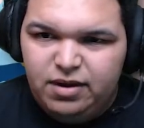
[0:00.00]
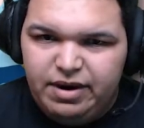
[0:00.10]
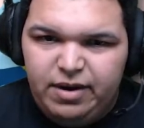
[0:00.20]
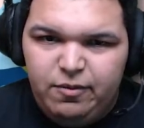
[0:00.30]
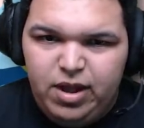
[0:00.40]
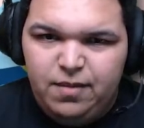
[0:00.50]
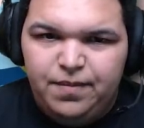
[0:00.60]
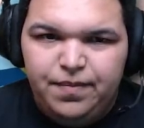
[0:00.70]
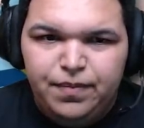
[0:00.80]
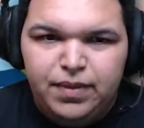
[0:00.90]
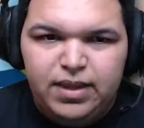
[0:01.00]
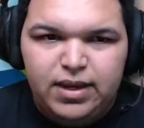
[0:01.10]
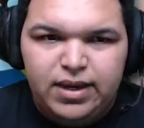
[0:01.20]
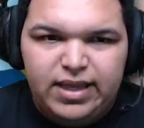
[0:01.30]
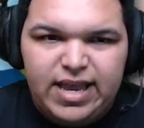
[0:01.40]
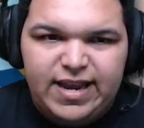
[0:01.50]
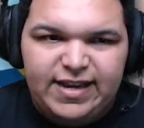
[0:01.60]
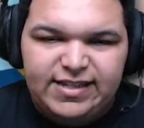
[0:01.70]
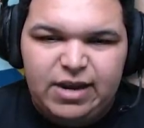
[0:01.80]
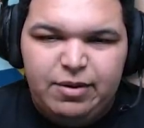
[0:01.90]
Alright, well, in that
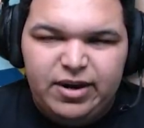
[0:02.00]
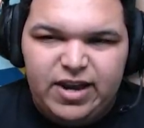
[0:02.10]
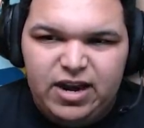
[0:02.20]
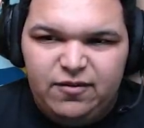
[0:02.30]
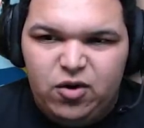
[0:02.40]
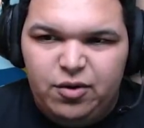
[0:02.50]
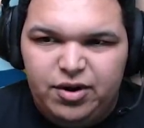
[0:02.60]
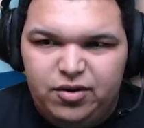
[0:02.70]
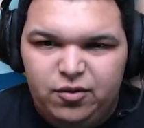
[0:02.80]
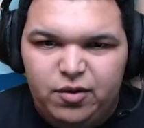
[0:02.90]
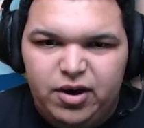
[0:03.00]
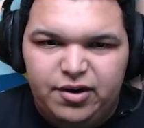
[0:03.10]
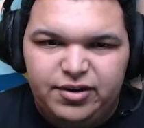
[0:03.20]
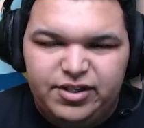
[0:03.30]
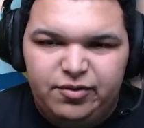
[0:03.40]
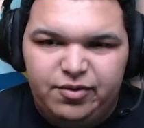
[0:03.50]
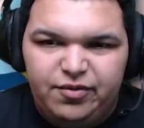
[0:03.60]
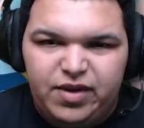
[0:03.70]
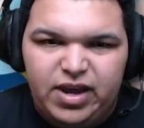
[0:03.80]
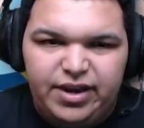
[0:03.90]
case, I want to kind of go under the water and see what
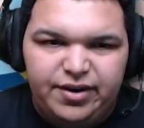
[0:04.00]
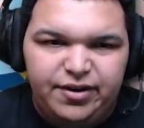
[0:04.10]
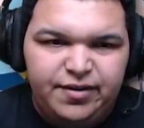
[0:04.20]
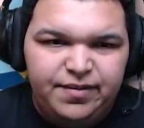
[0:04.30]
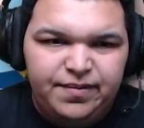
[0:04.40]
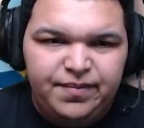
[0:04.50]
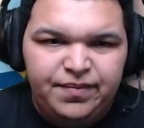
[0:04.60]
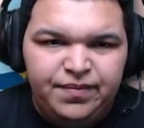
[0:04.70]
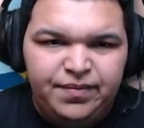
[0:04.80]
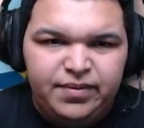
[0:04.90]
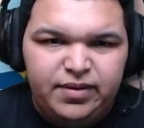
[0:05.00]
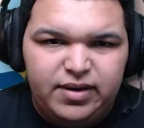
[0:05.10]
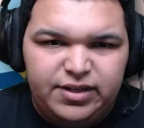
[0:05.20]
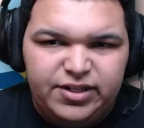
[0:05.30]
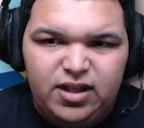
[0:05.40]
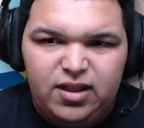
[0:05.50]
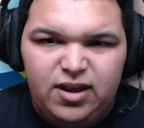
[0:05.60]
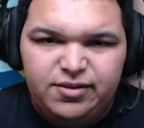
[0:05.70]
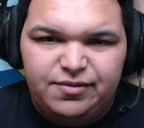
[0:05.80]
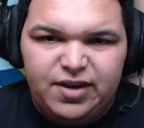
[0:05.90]
we've got here. Got
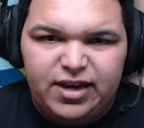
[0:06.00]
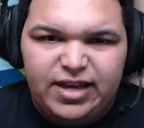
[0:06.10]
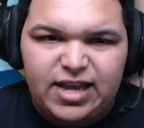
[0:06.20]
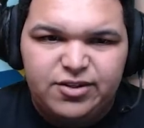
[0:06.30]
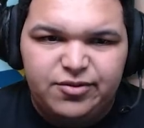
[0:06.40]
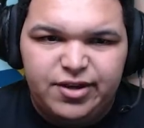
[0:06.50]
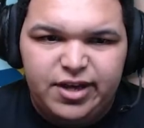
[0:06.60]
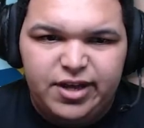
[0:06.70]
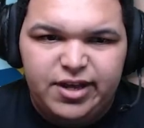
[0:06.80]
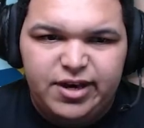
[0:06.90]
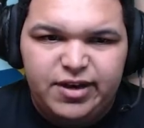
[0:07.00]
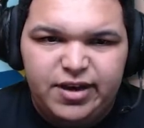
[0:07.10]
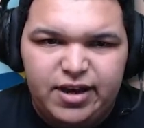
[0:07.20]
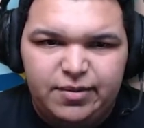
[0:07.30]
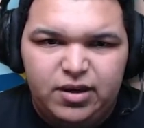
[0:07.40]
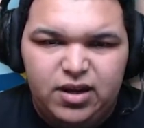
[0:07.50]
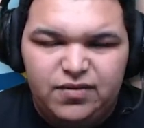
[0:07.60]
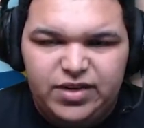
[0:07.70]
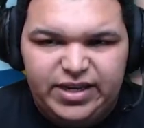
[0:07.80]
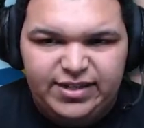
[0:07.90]
Shellos, we've got Gastrodon. I would
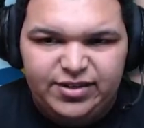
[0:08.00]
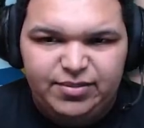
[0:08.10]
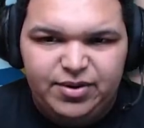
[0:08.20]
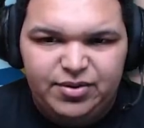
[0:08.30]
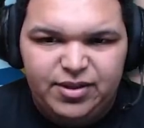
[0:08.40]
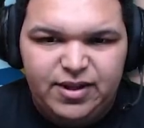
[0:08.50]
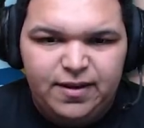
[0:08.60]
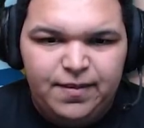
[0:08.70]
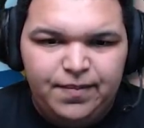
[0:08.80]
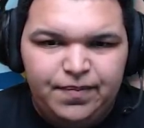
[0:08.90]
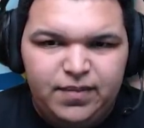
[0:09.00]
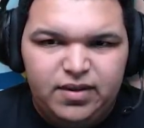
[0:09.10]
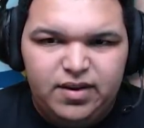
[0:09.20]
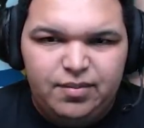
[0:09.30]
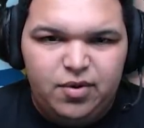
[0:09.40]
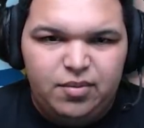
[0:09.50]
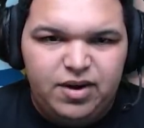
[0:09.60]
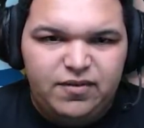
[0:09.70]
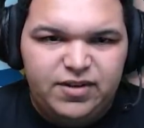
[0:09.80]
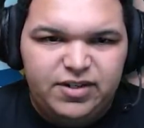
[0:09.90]
love to catch you both. Got a
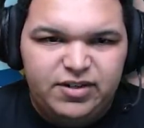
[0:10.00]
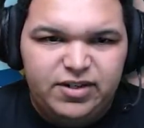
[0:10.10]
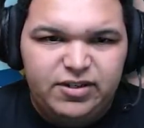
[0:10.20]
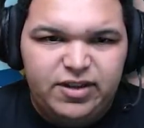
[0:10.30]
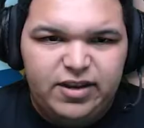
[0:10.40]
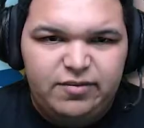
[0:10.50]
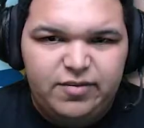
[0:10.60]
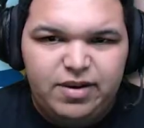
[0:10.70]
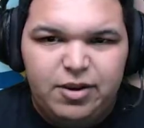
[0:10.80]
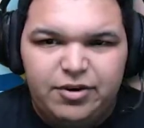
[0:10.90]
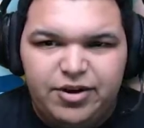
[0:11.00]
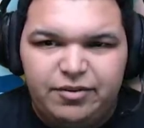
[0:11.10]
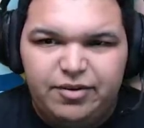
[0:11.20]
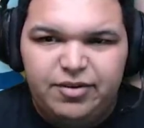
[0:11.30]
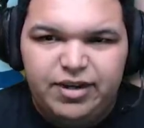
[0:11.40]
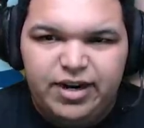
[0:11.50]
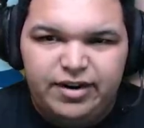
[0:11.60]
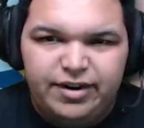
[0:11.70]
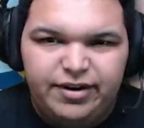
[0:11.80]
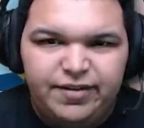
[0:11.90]
Pokemon official. Jeez, like, come on, Tranquil, get
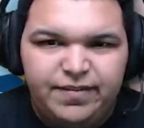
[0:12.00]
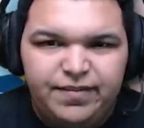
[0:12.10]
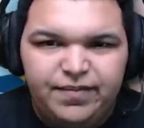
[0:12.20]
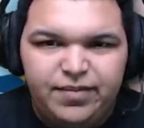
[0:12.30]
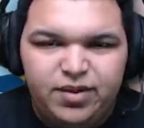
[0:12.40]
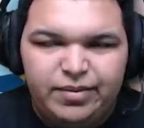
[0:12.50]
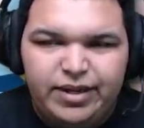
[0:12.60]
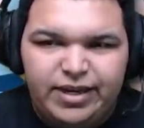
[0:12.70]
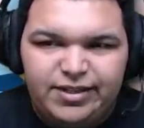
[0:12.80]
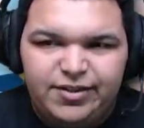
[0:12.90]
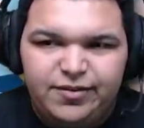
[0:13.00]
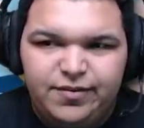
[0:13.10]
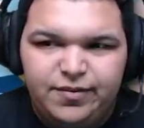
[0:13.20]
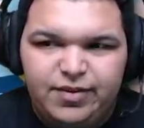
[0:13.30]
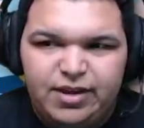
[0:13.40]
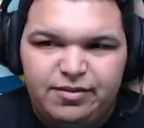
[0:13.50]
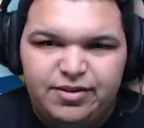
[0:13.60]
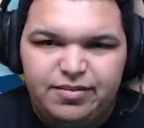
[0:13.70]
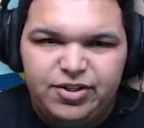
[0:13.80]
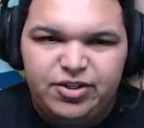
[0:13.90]
out of here. Nobody likes you. That
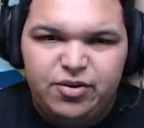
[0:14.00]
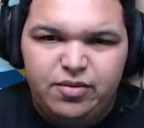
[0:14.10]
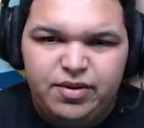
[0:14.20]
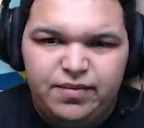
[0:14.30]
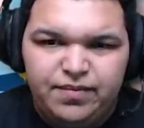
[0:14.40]
was a Machoke?